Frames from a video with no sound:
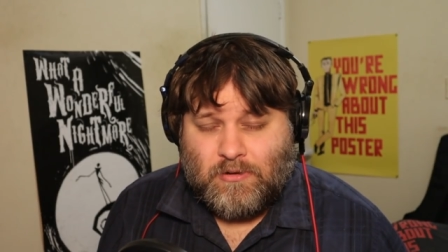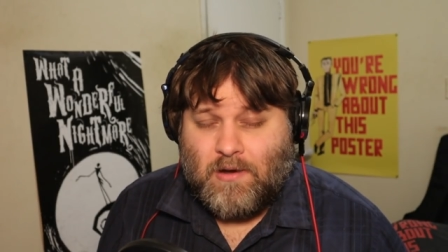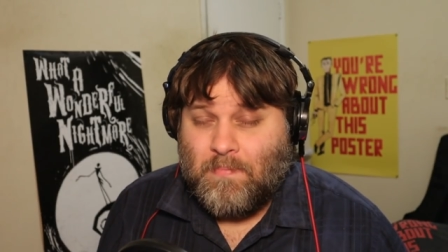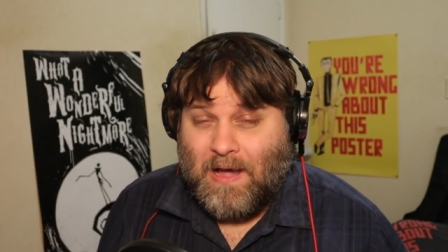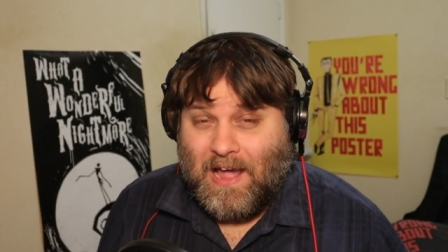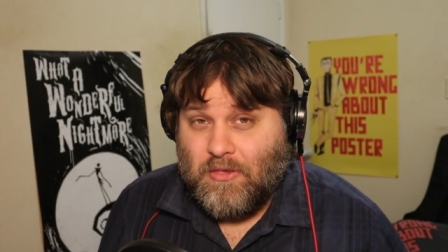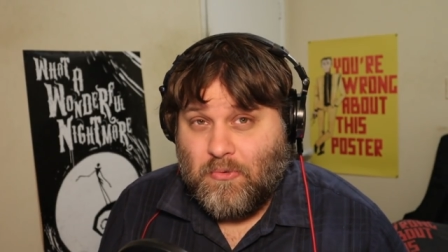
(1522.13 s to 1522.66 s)
And
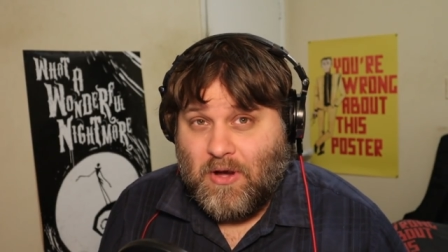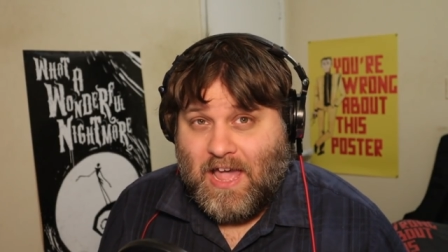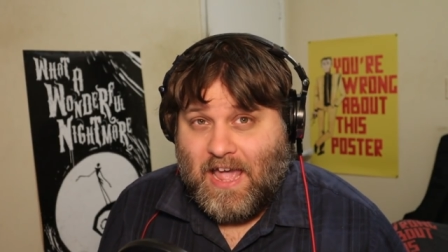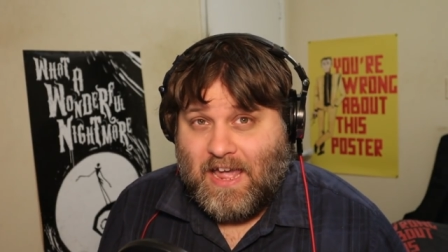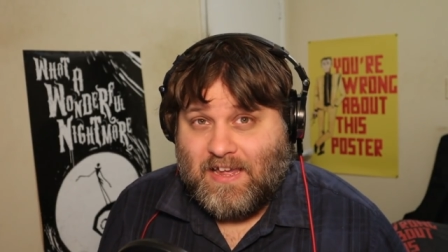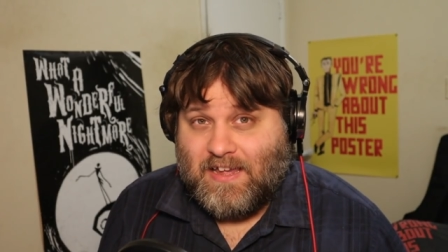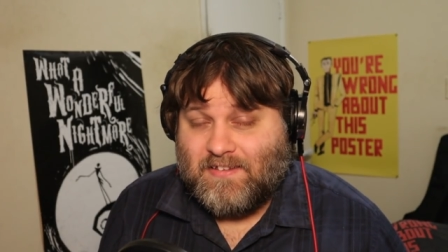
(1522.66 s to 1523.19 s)
by the
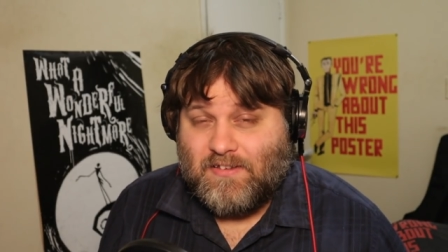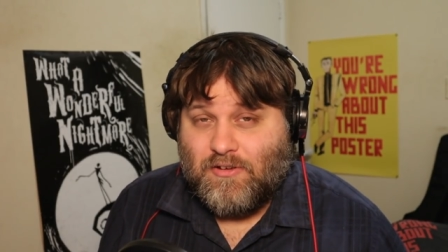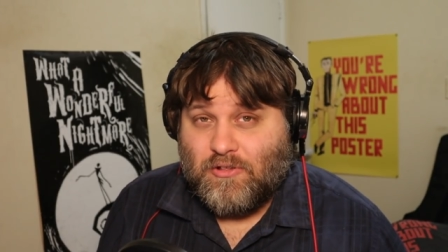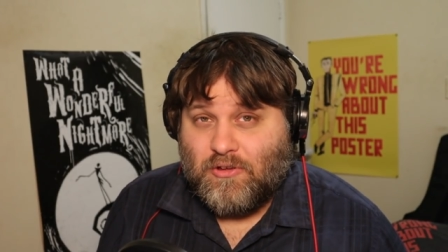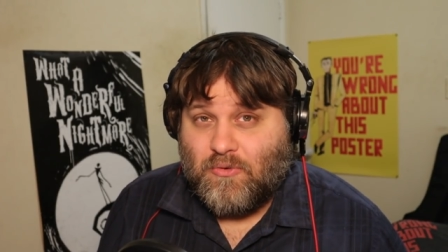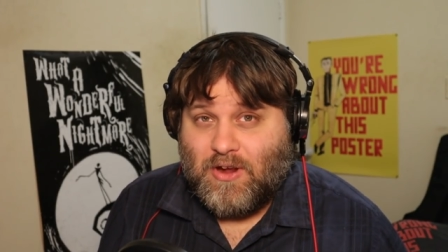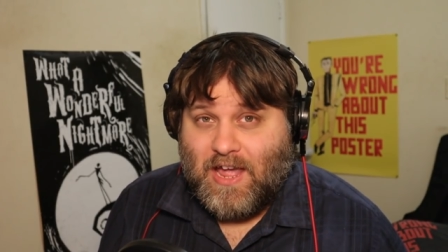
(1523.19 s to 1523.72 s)
way, it's a
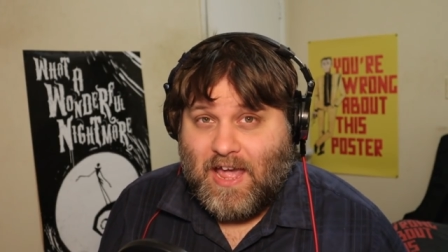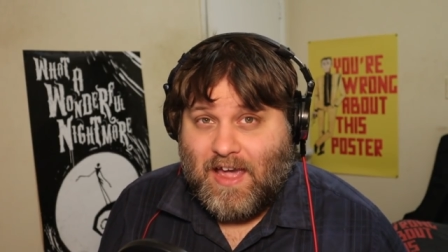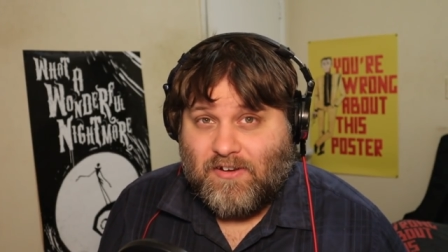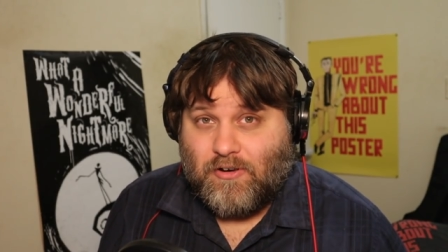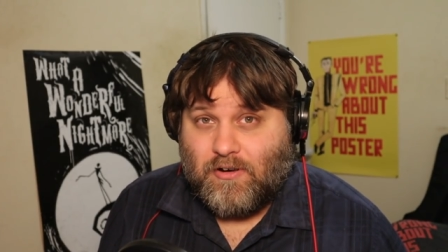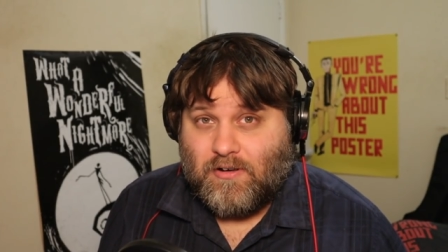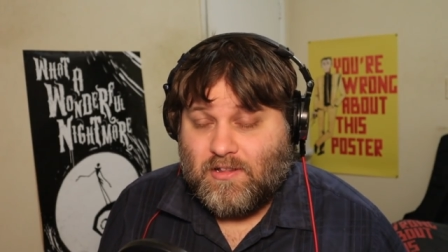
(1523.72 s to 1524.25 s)
nuclear
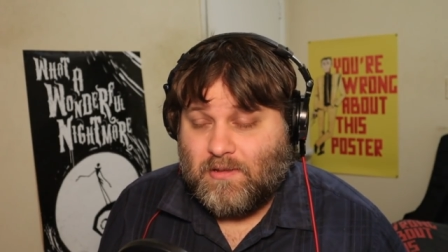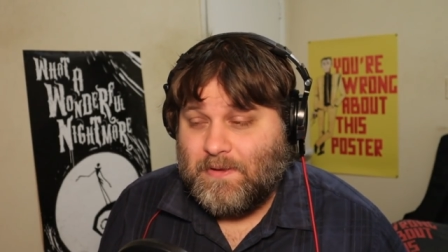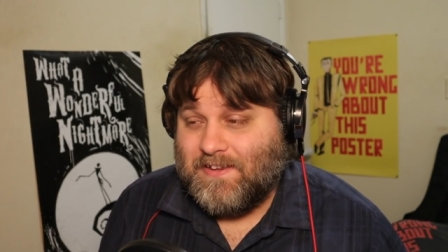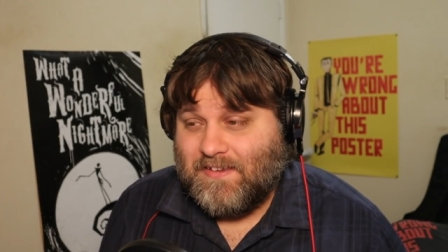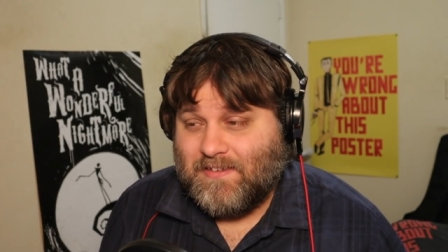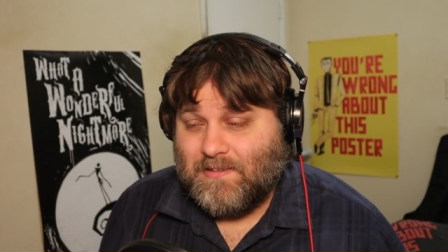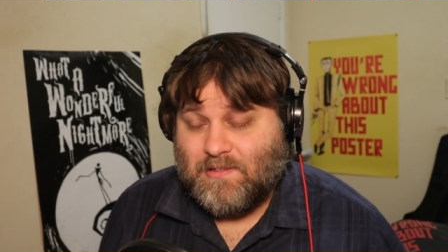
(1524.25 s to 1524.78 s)
reactor. Let me
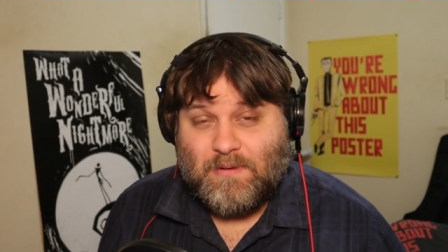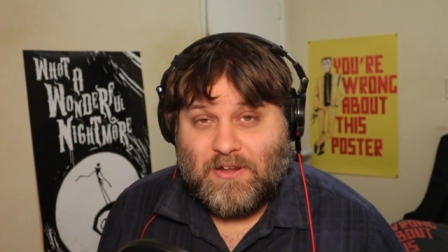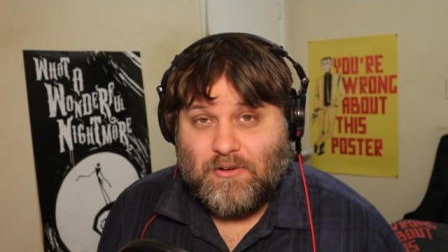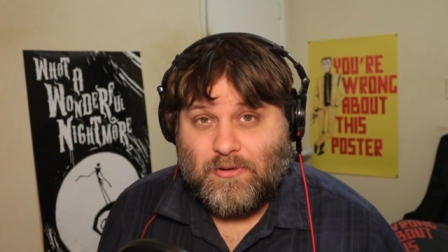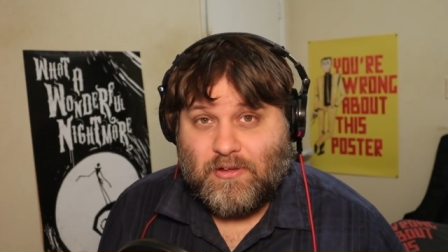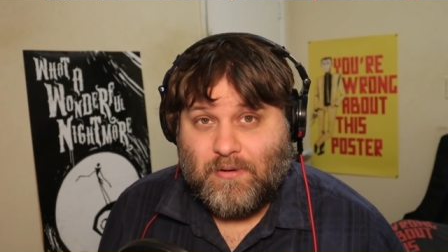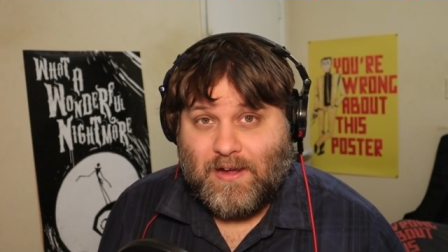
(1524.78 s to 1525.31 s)
tell you something about
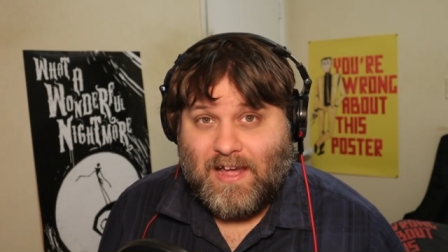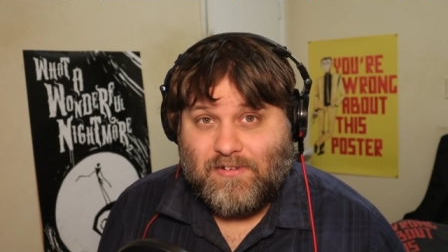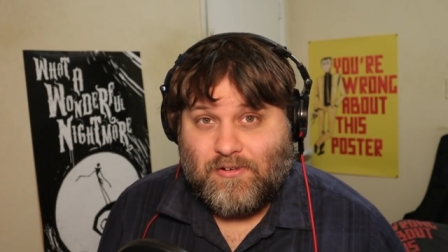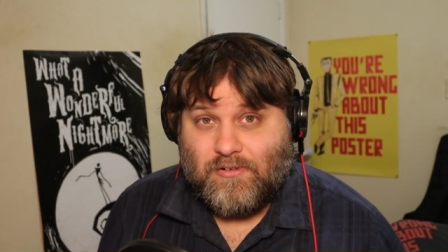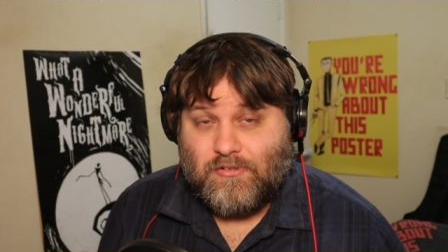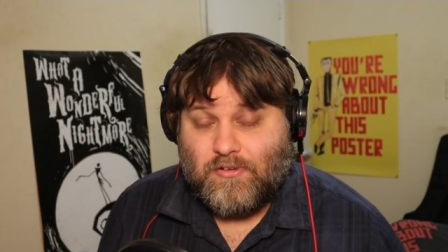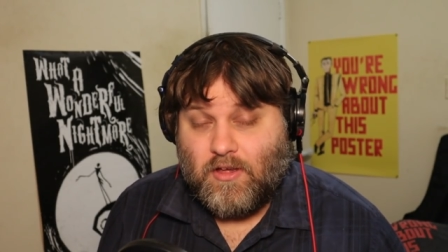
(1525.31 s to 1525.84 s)
nuclear
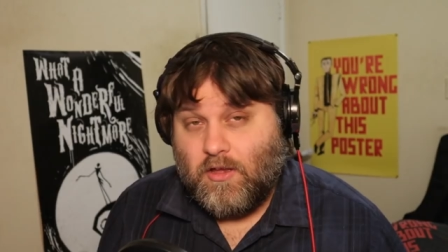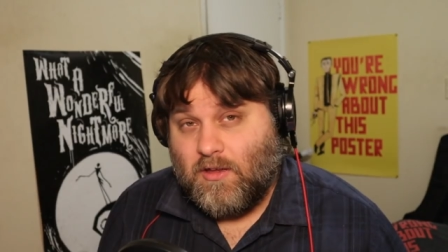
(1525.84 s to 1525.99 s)
reactors.